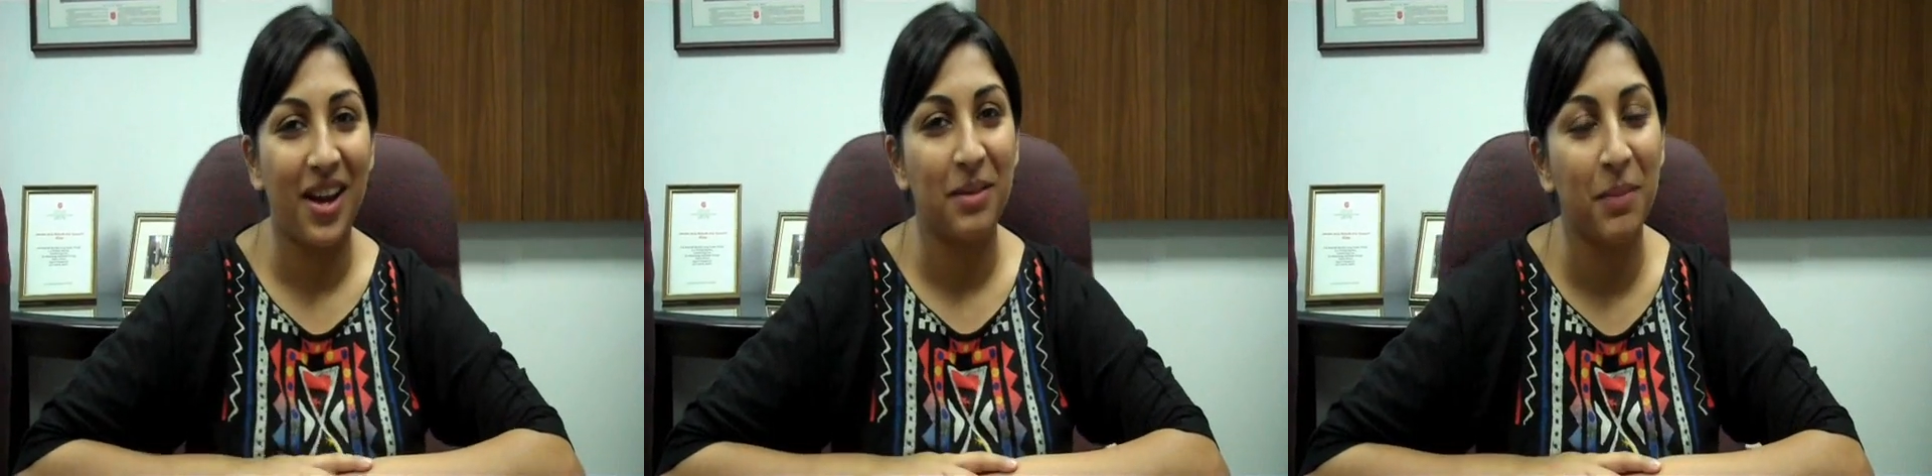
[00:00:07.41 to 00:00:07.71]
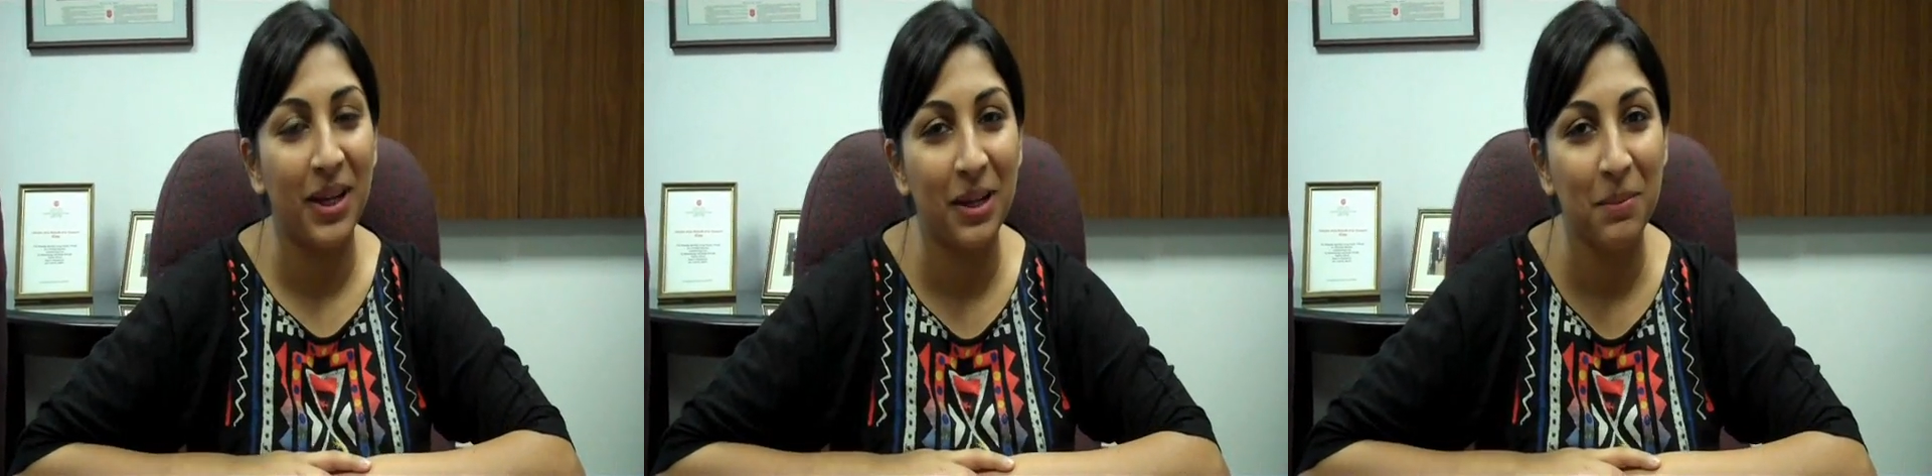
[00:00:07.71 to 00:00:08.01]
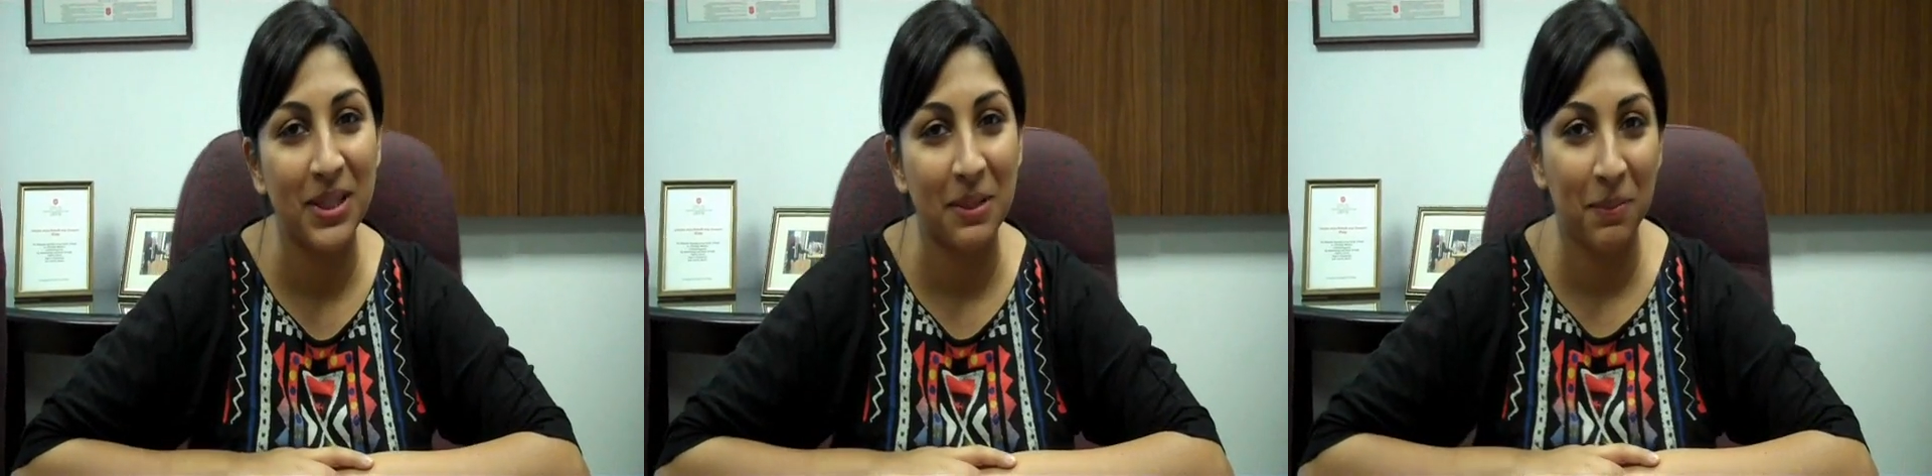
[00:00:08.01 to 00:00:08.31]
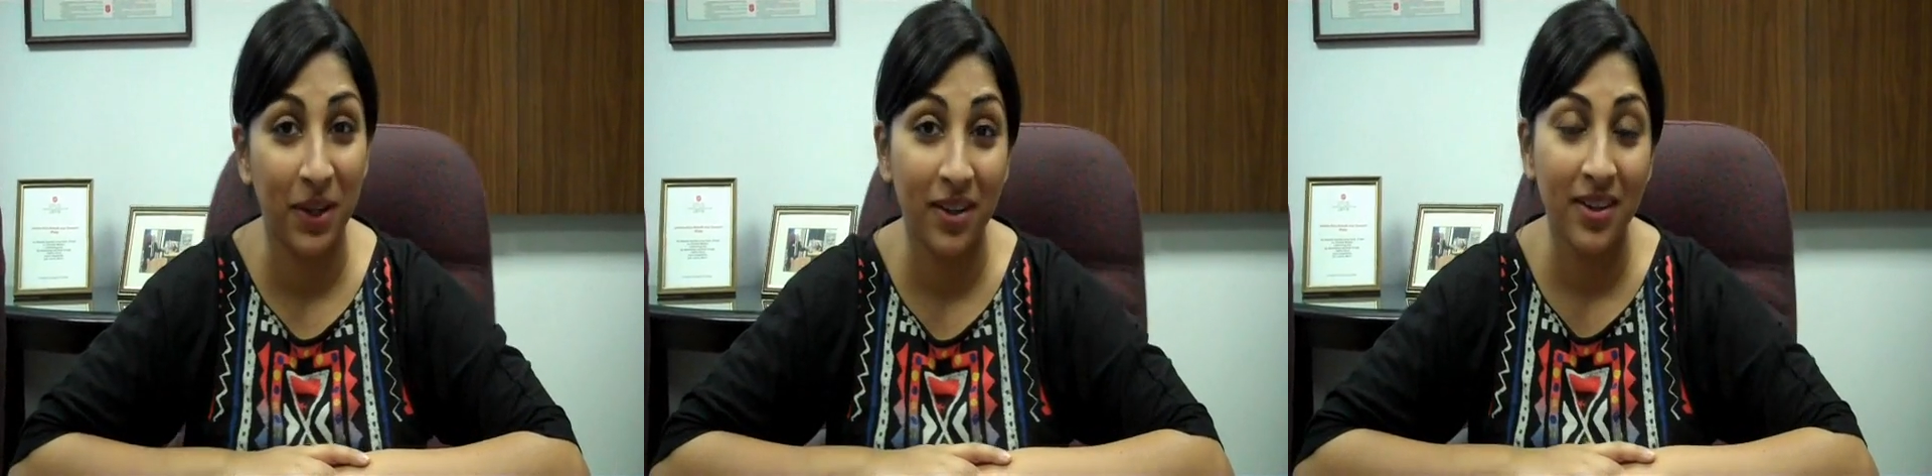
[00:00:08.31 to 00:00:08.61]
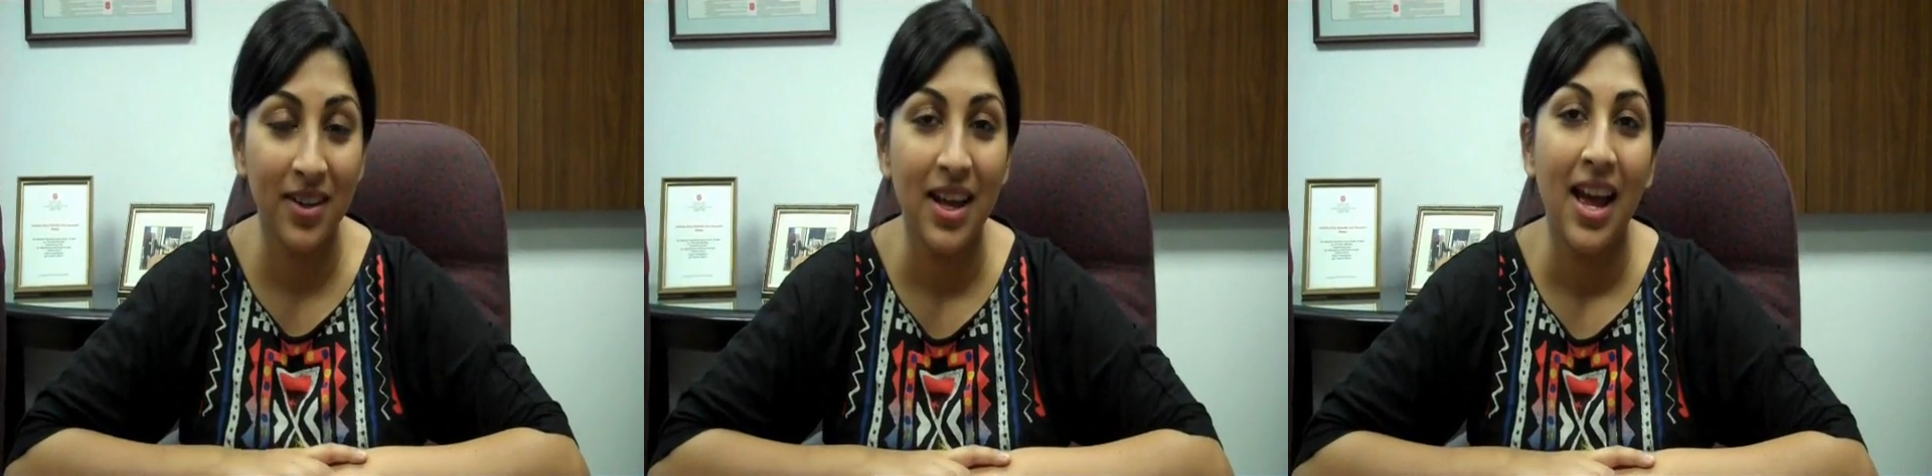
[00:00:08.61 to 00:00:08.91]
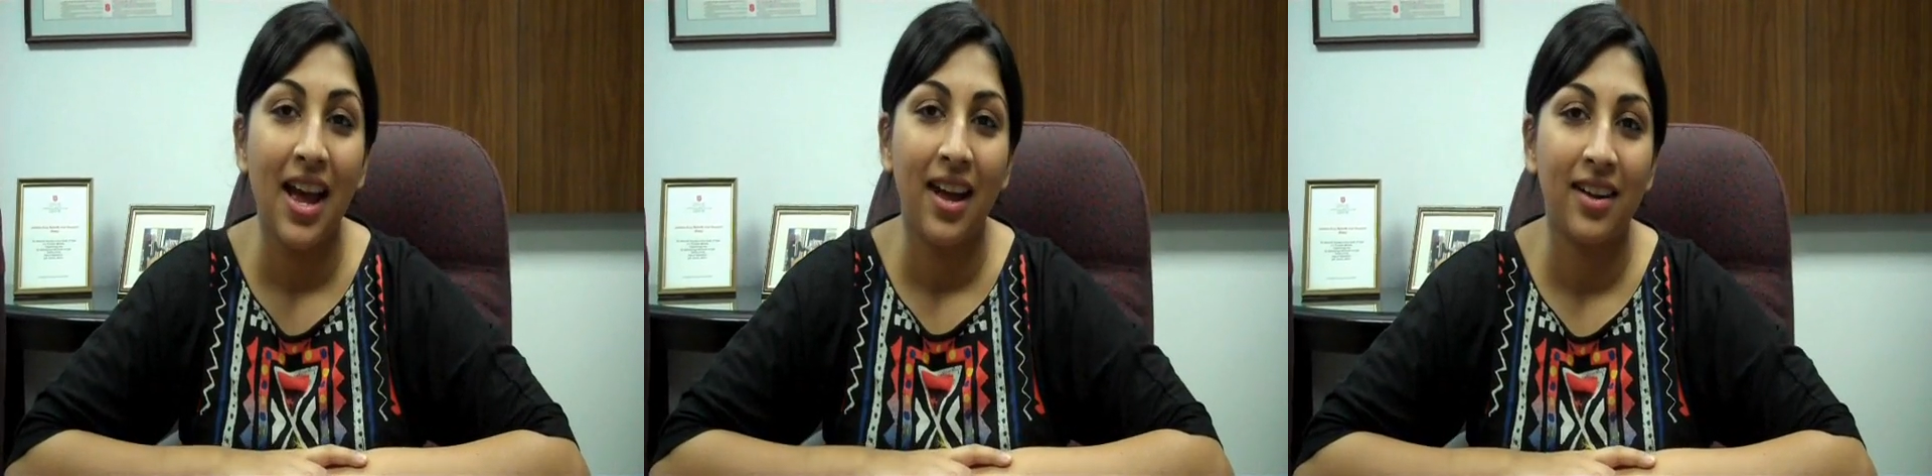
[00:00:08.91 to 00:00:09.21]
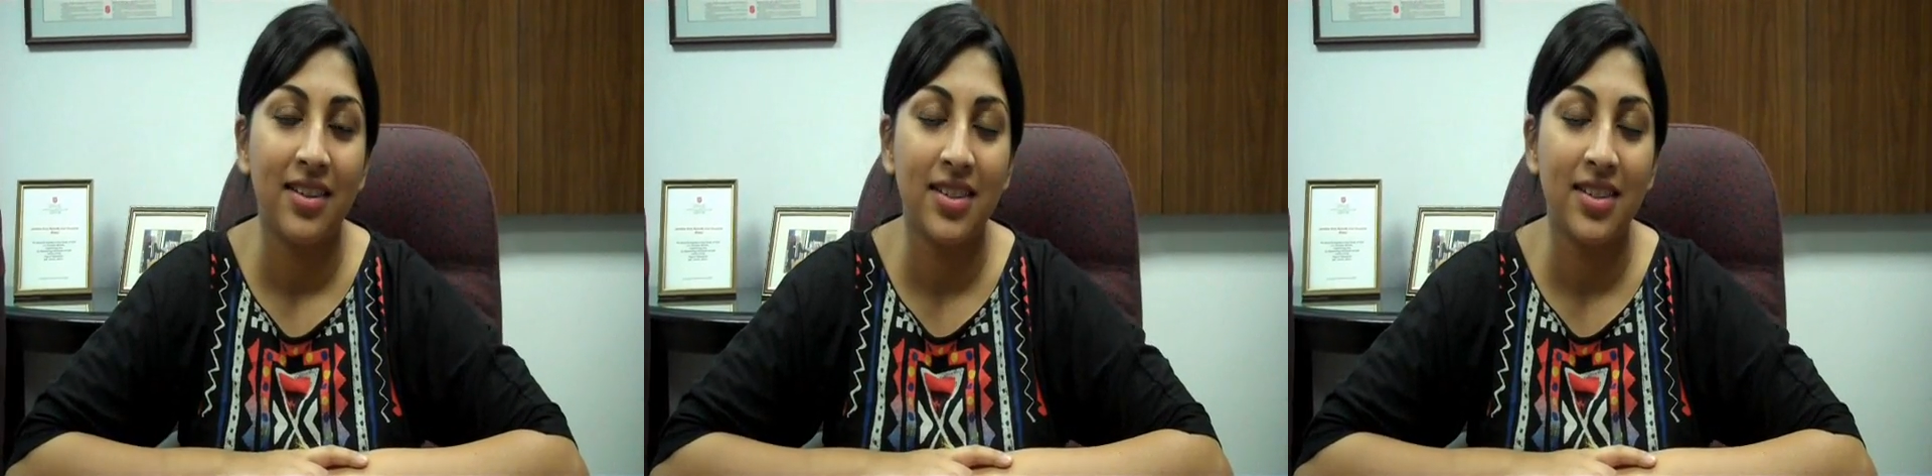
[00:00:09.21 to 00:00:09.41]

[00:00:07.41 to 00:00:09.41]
Hi, my name is Aparna and